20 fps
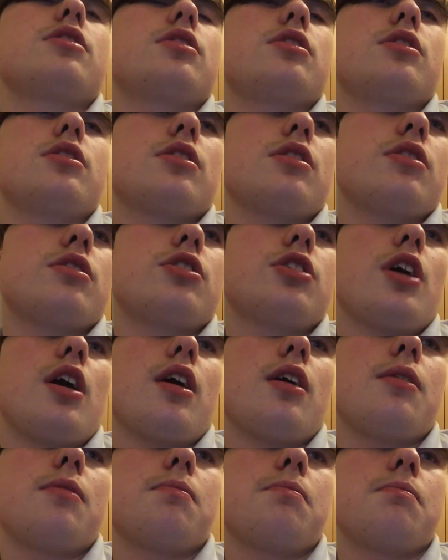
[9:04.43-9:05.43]
just don't
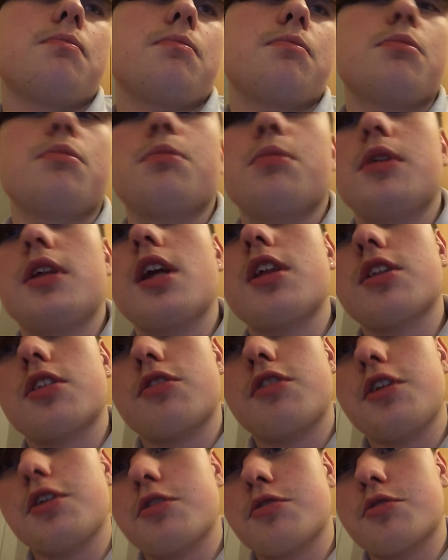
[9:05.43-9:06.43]
share. But the other
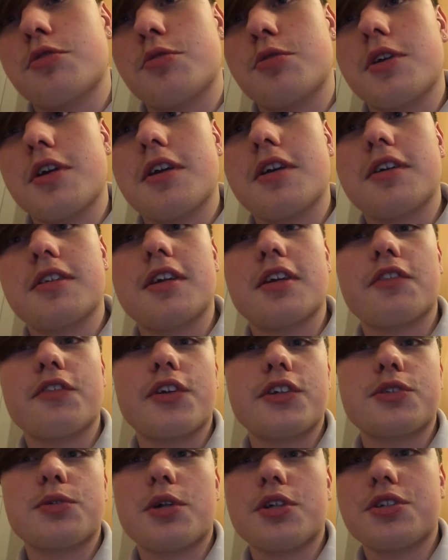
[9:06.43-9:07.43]
three you can do, yeah? Thank
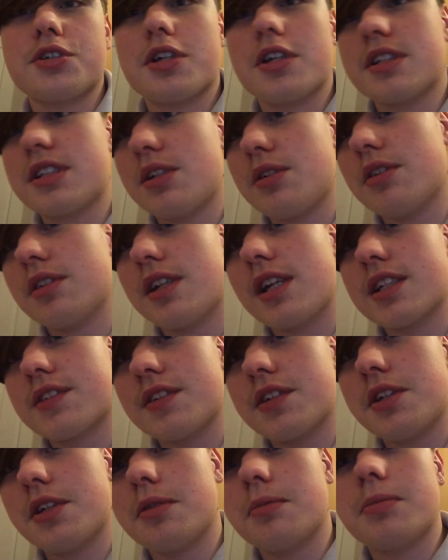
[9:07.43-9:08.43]
you guys for watching. I'll see you all in the
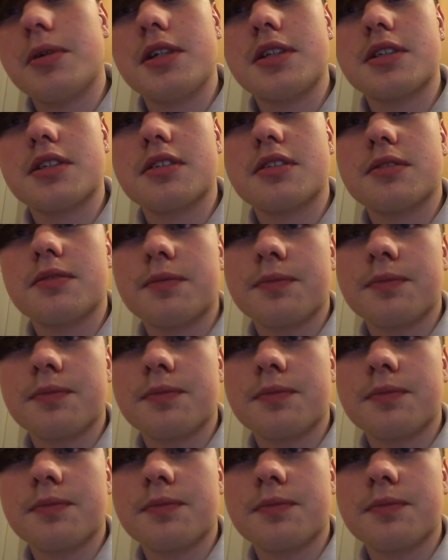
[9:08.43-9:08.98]
next video. Peace.